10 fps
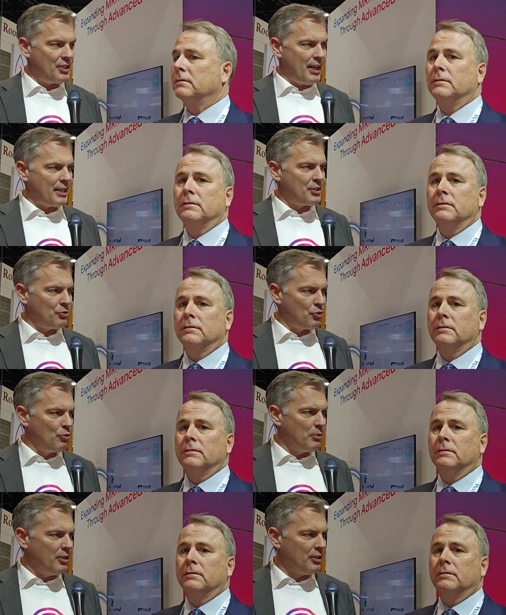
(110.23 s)
Speaker 1: an actual
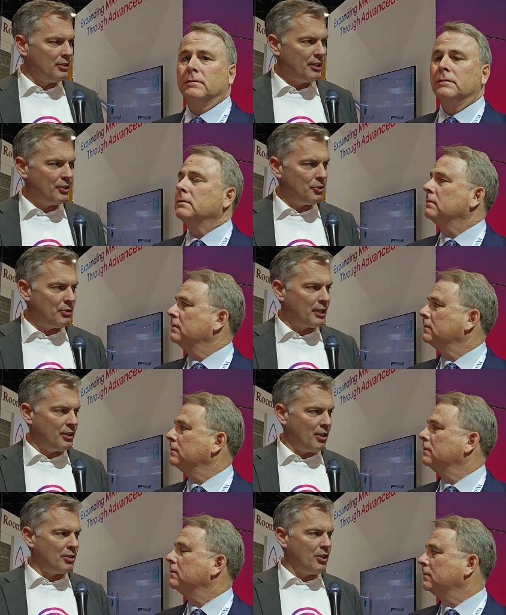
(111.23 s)
tumor, and you're doing a
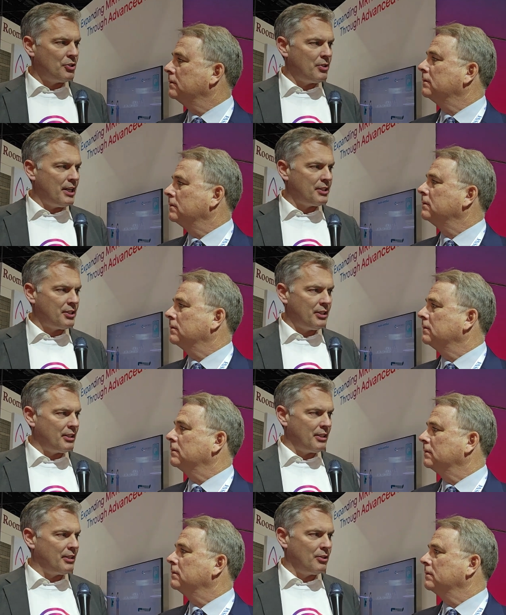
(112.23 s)
non-contrast
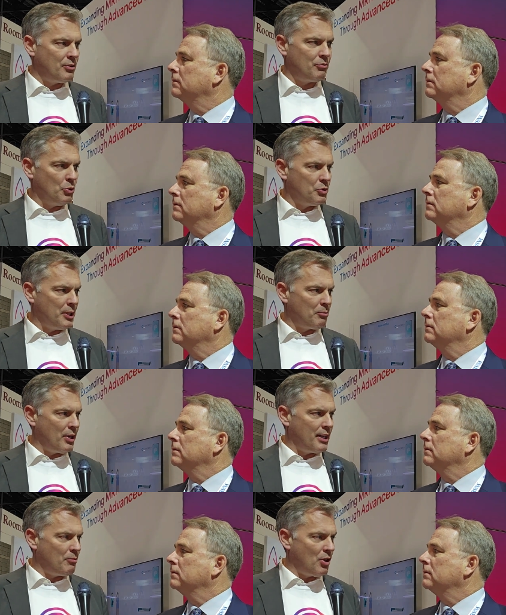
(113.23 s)
uh, routine
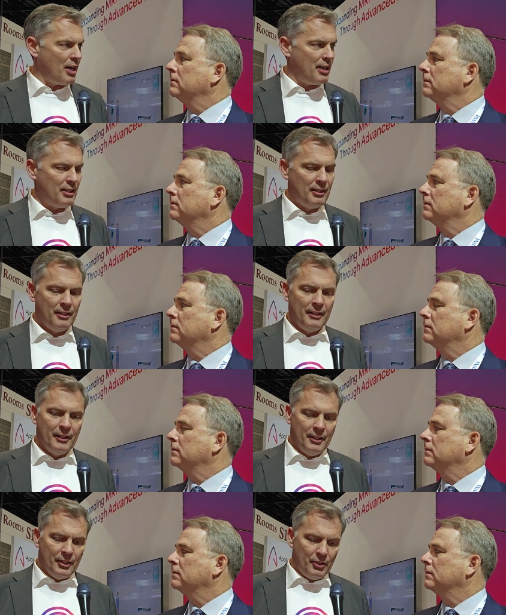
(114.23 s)
brain MRI,
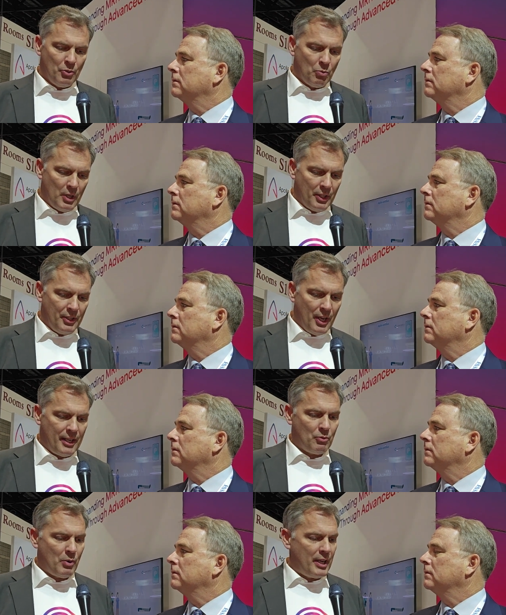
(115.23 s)
you would want to
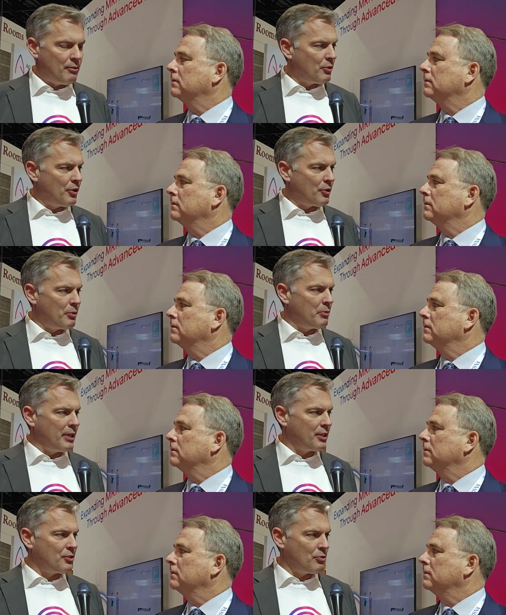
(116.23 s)
not wait for three
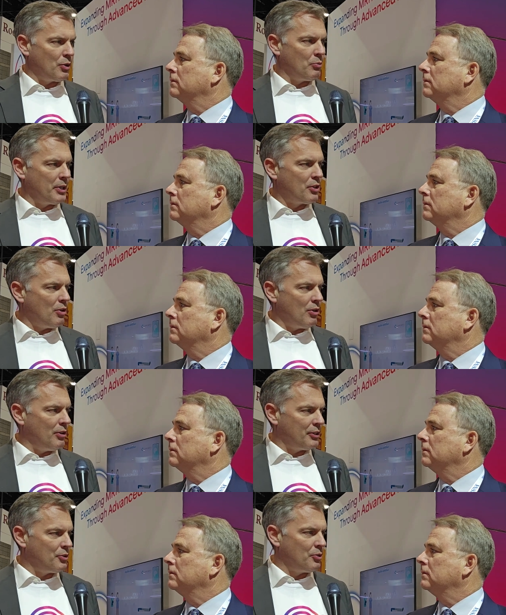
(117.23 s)
weeks for a
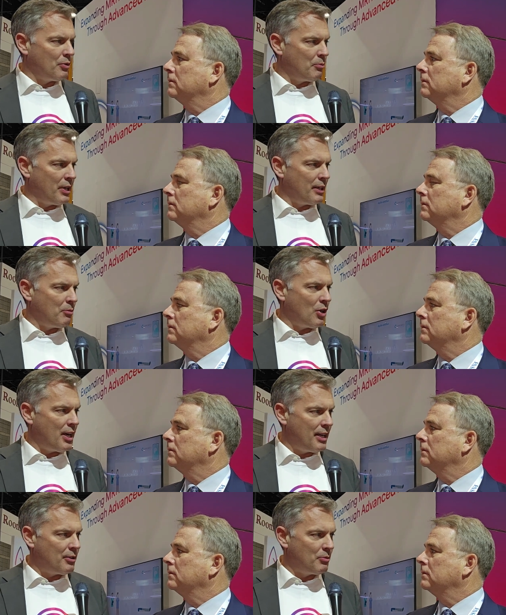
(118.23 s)
recall to do a brain
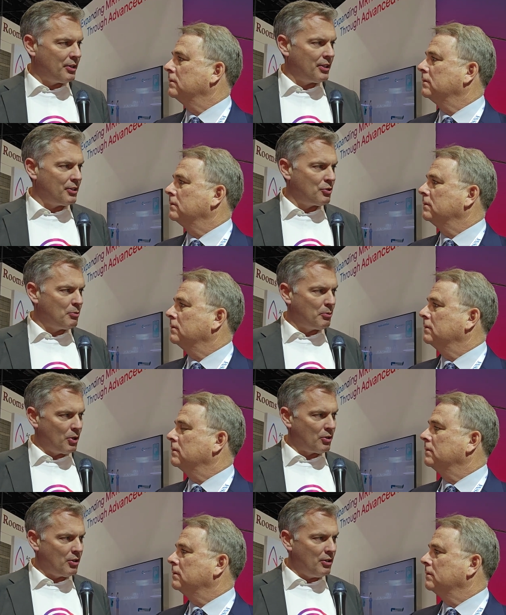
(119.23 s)
MRI with a tumor
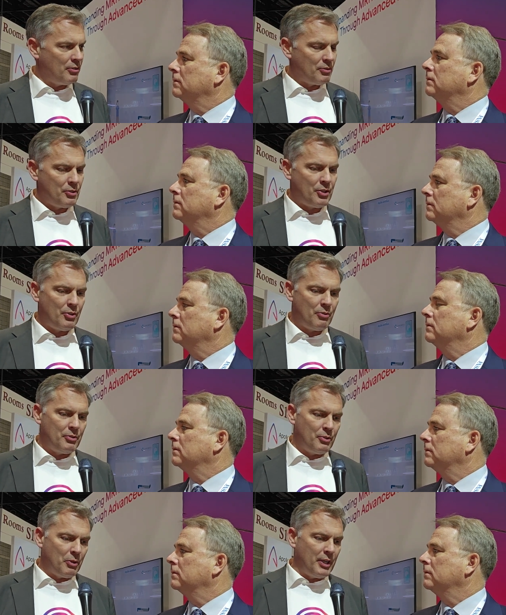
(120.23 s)
protocol. So
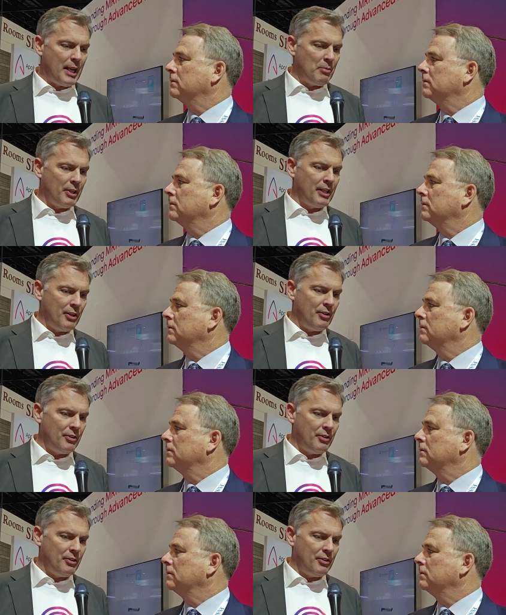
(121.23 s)
the, we're enabling here